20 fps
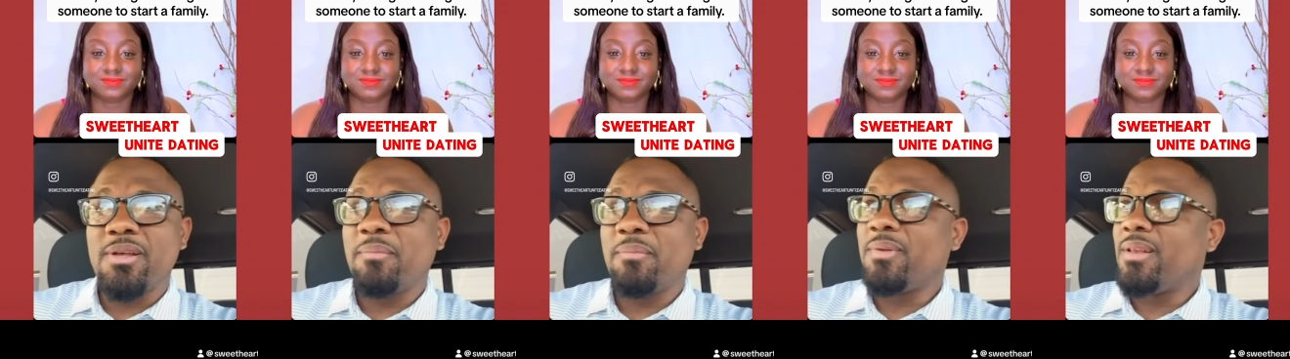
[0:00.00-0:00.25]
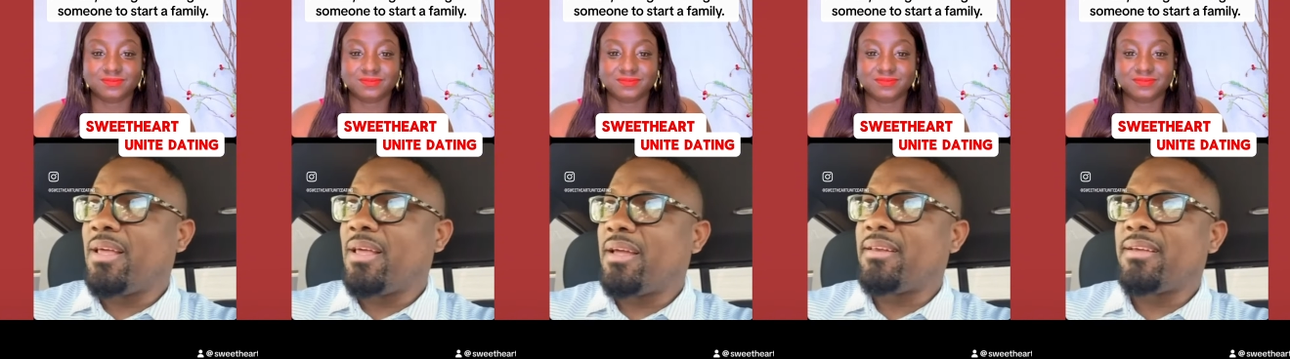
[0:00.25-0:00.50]
Speaker 1: And I
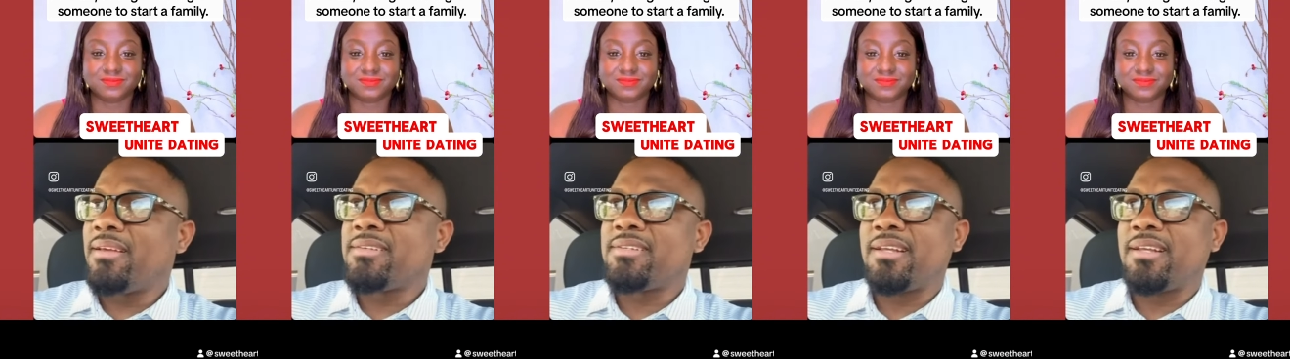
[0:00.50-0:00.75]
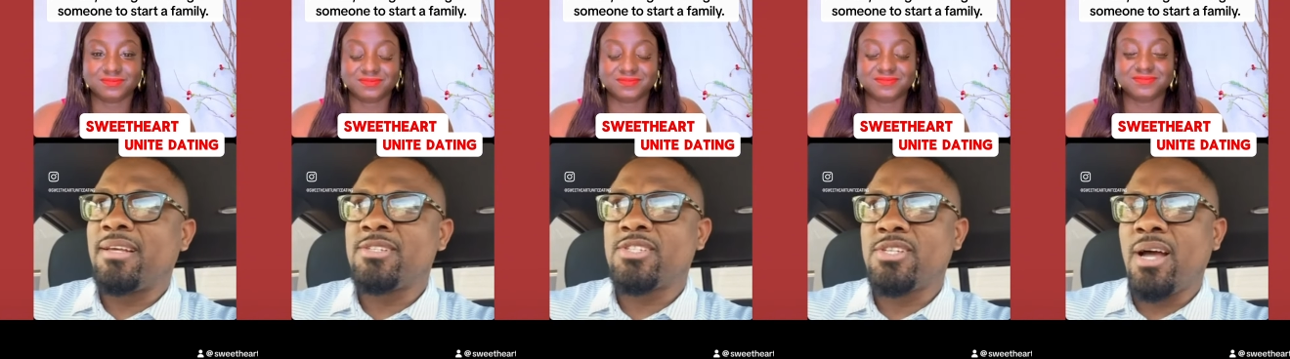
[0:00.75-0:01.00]
saw your
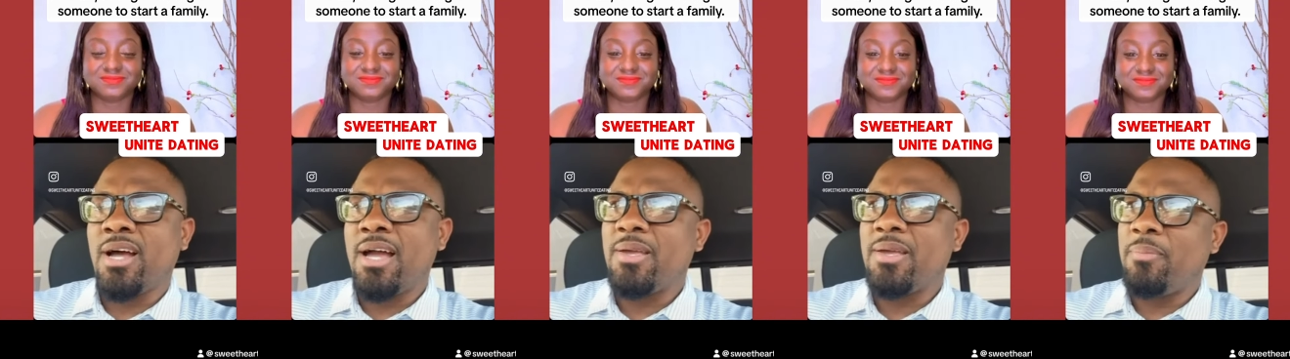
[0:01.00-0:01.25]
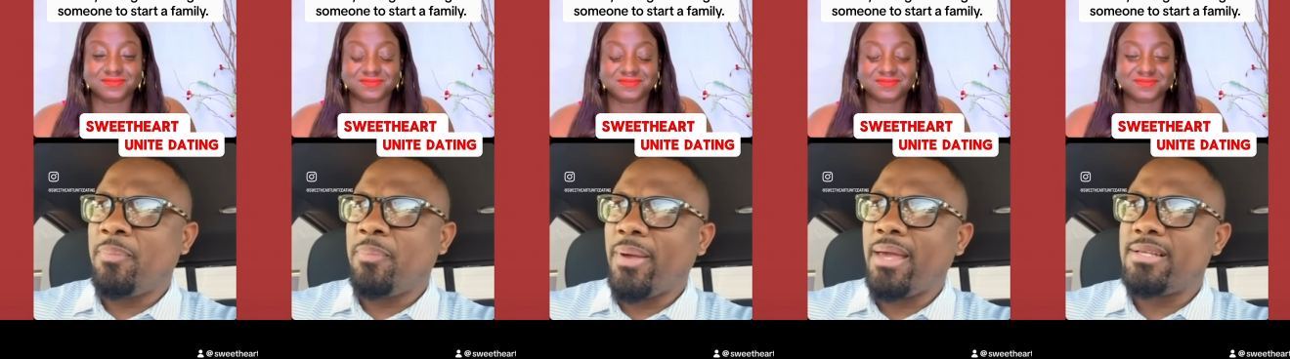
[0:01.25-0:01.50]
page, and I, for
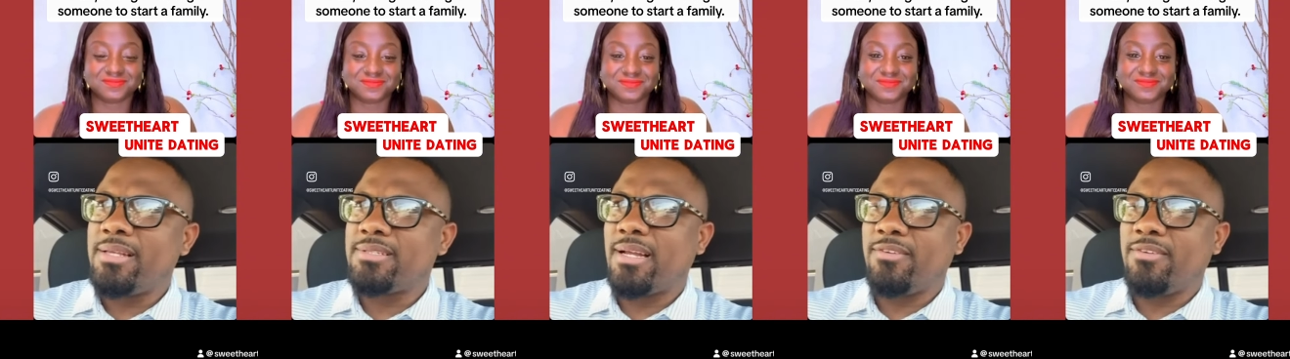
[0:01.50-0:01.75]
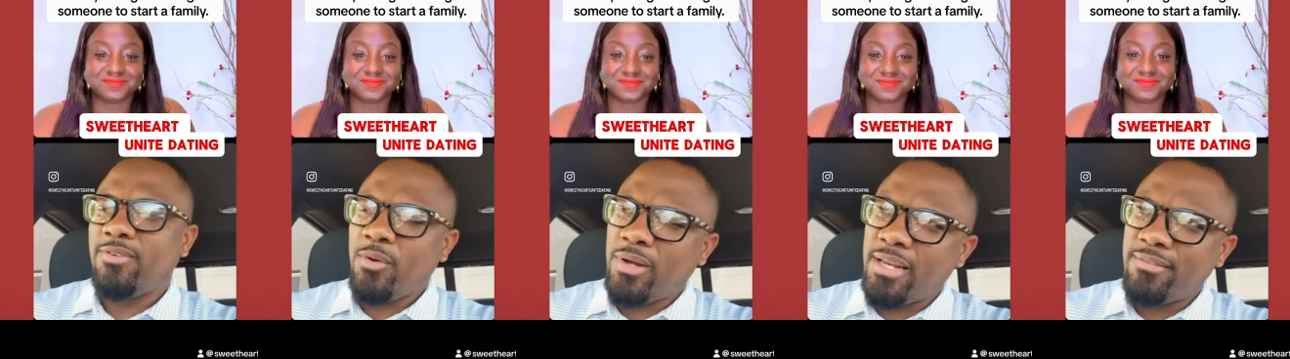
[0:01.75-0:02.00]
whatever
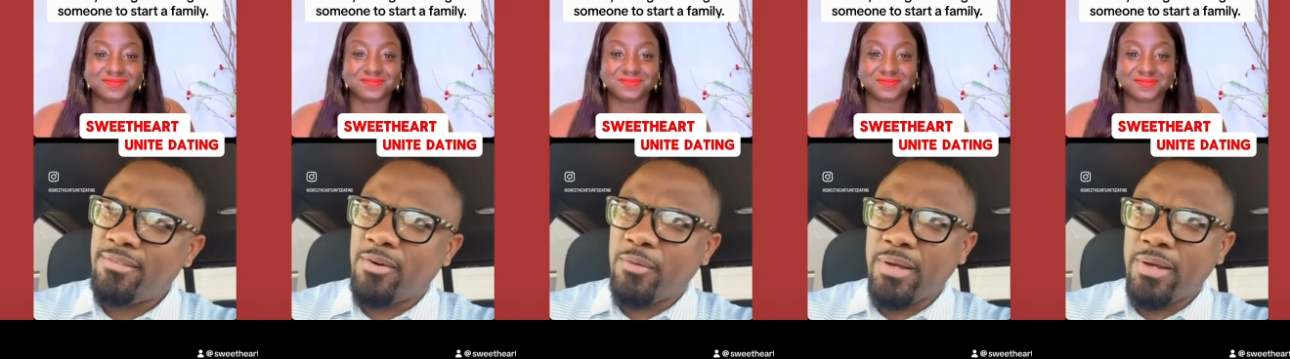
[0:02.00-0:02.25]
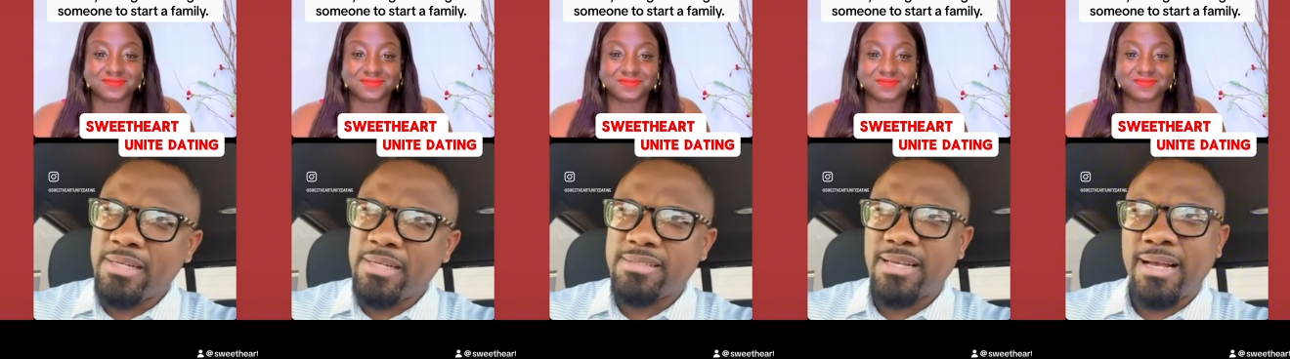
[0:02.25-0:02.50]
reason, I kind of
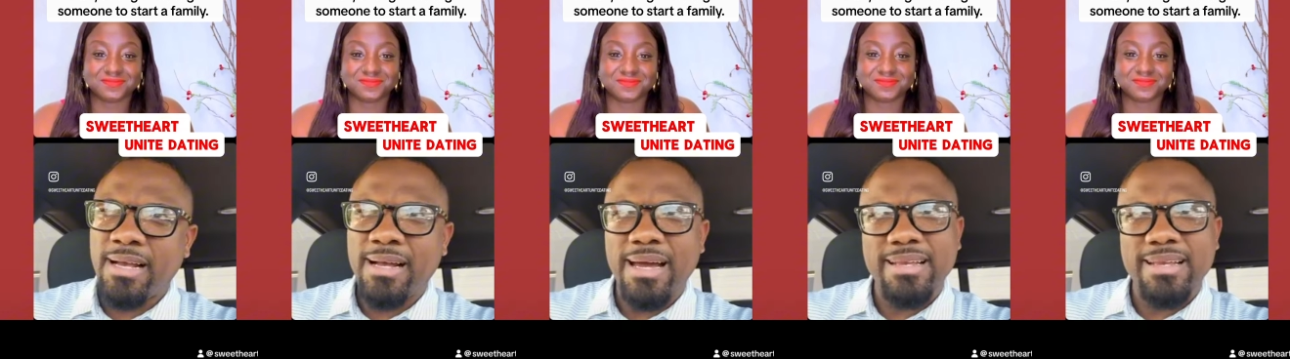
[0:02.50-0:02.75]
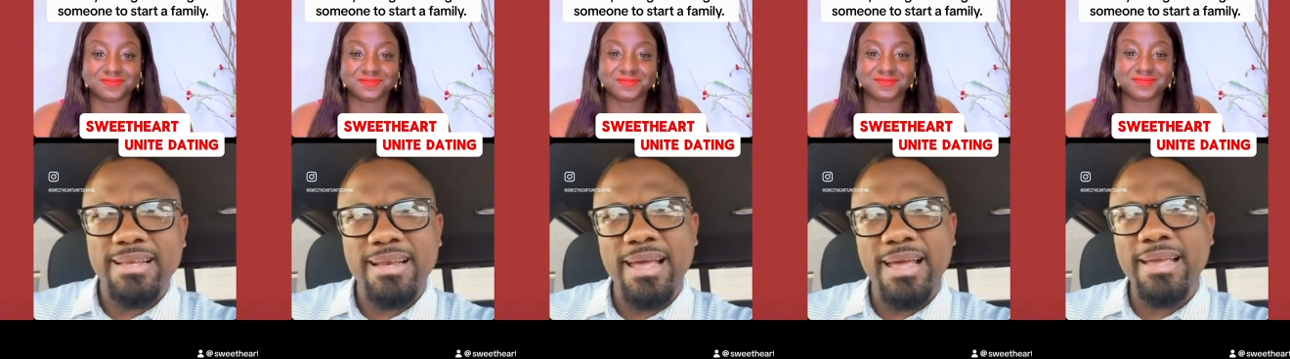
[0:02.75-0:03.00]
like,
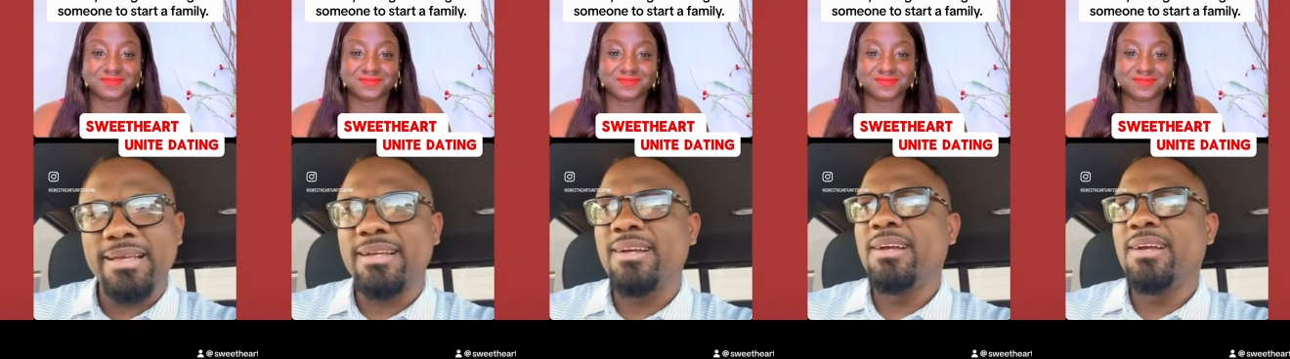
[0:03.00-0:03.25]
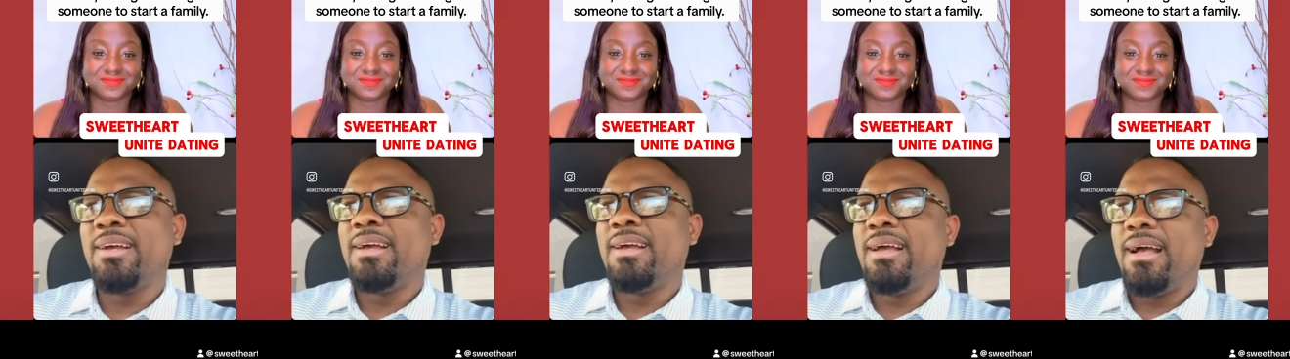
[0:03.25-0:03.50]
I was
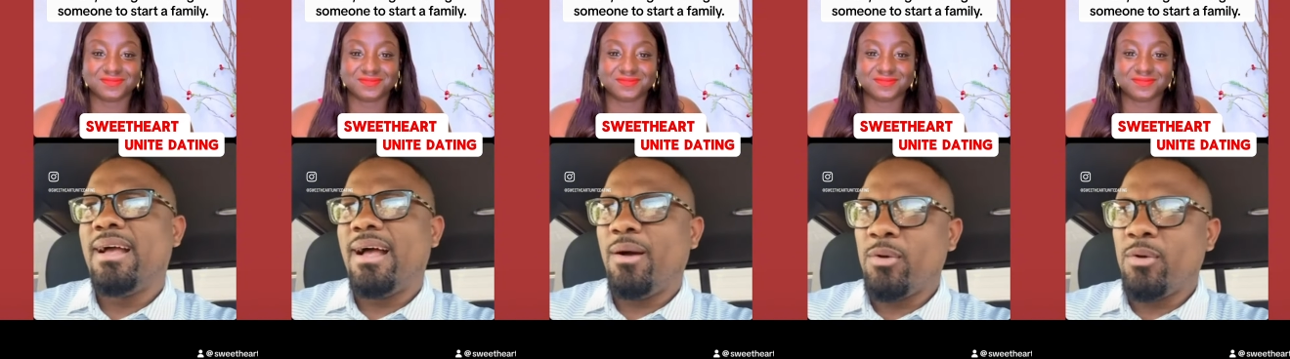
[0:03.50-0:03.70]
feeling it.